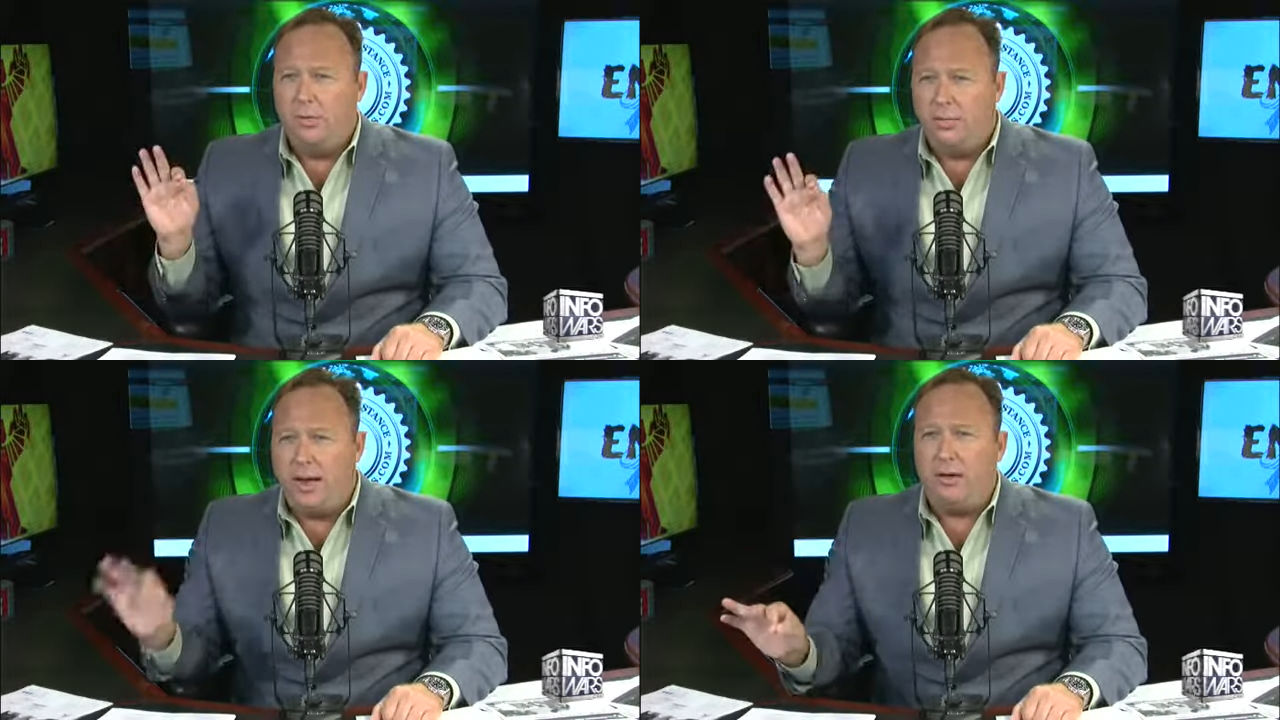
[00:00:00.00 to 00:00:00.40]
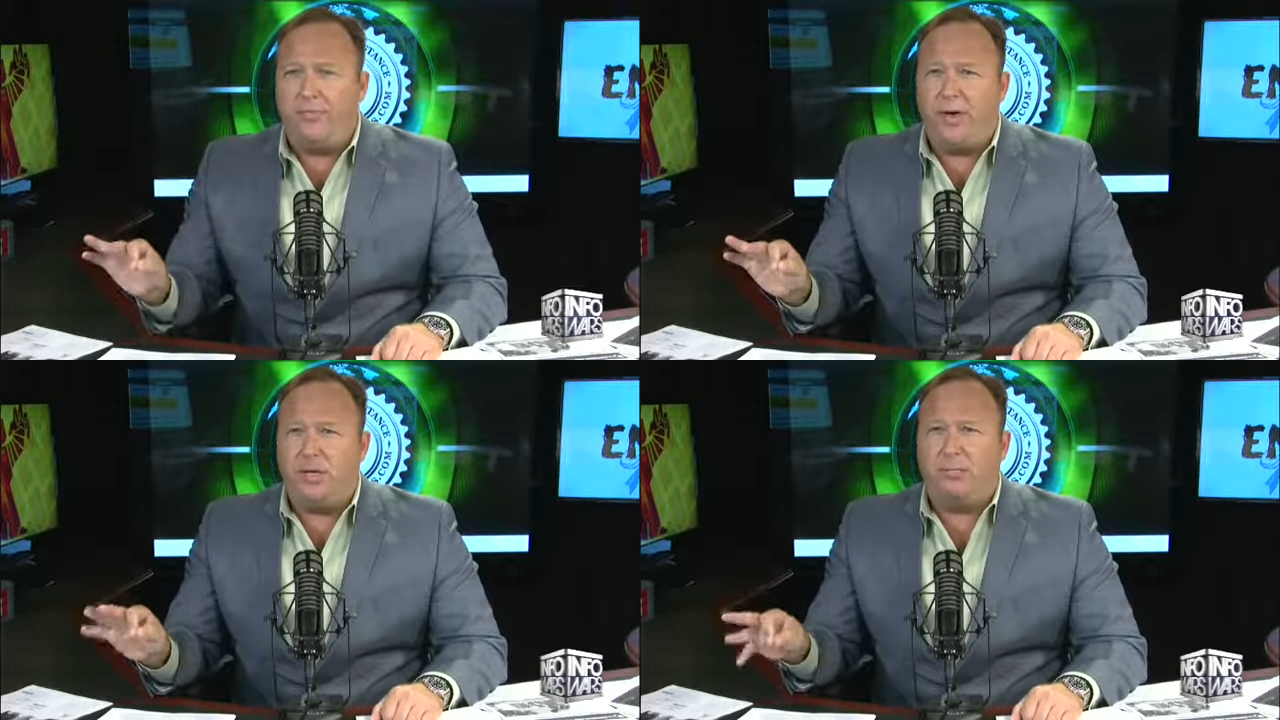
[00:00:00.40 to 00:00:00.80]
the main
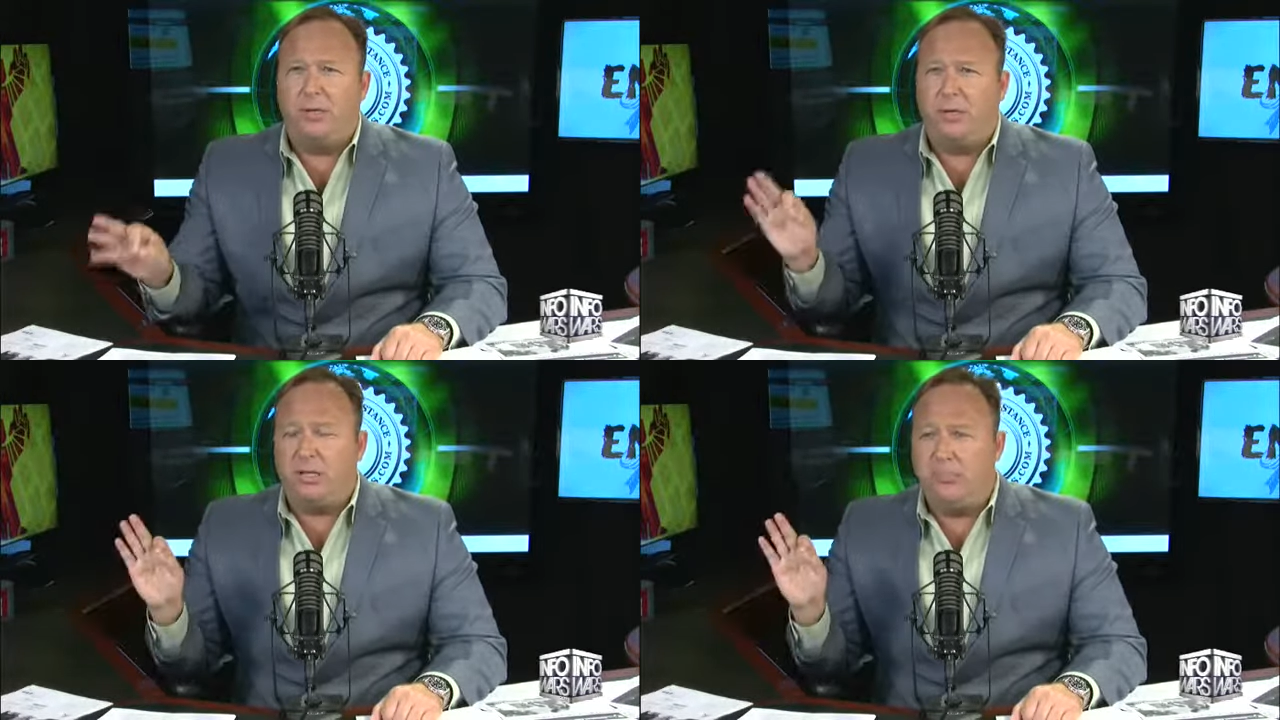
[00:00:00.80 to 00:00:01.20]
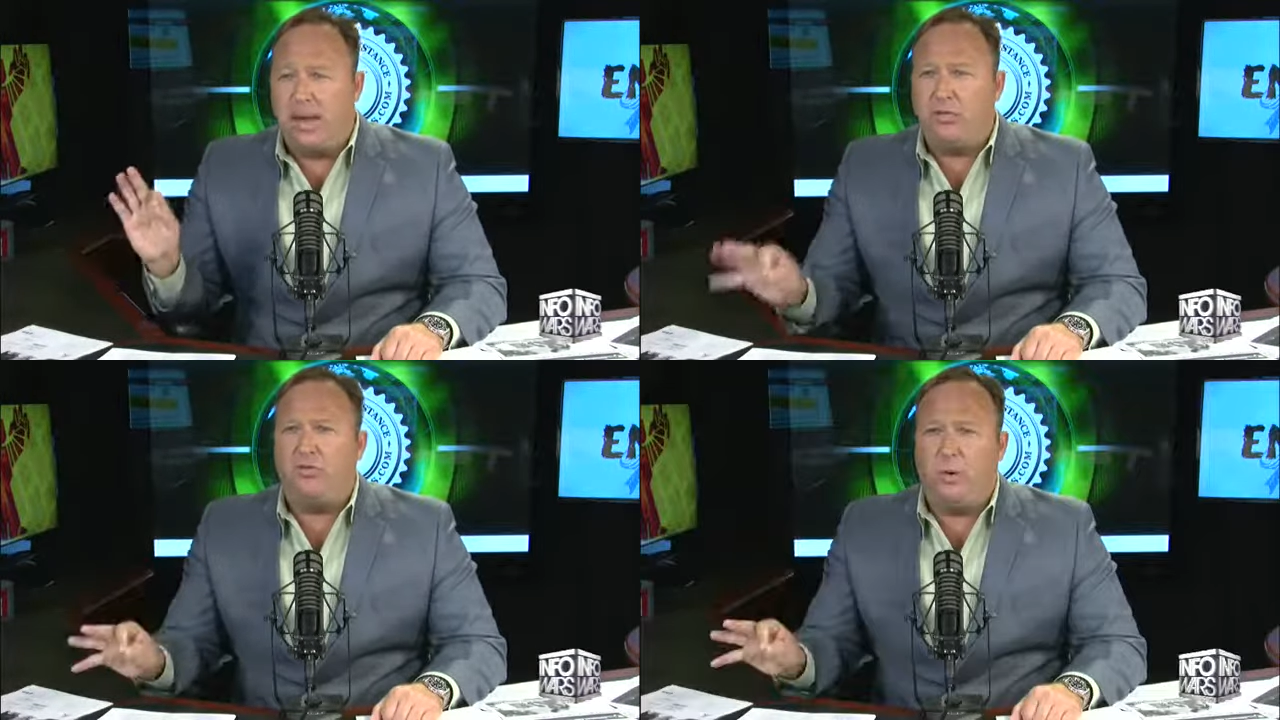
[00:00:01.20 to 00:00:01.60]
Facebook, the
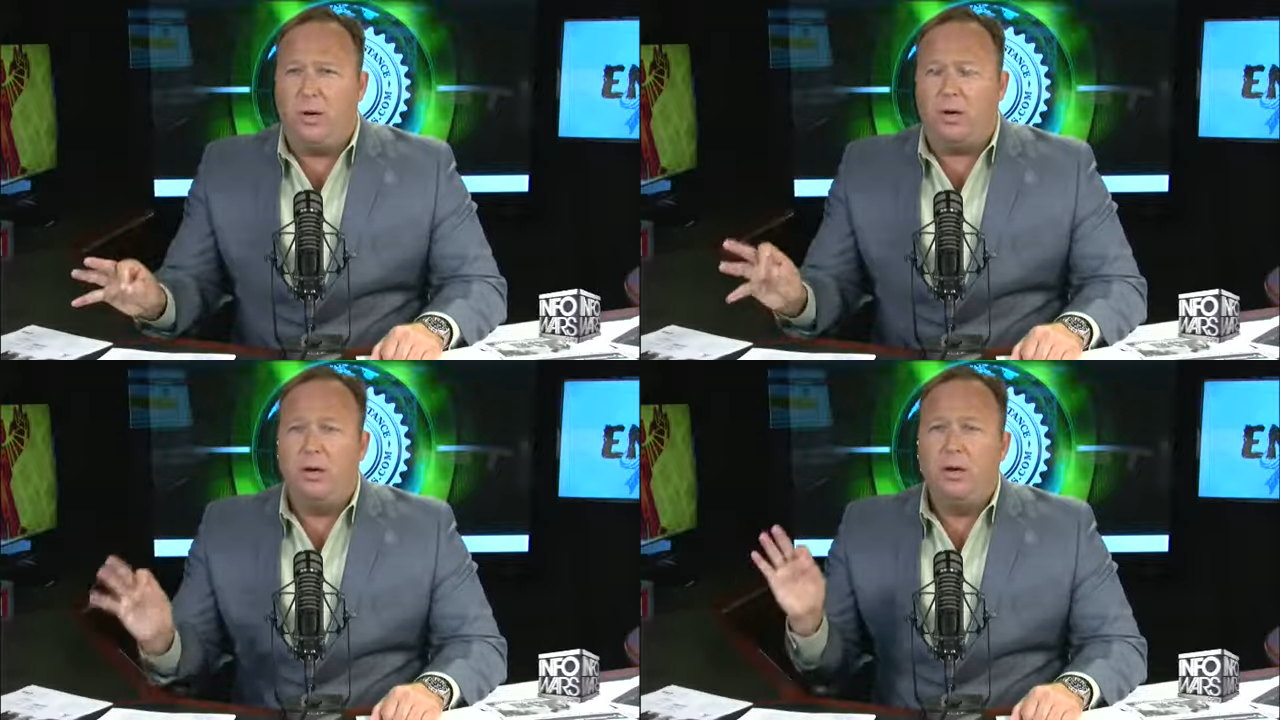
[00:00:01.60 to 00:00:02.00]
main Twitter,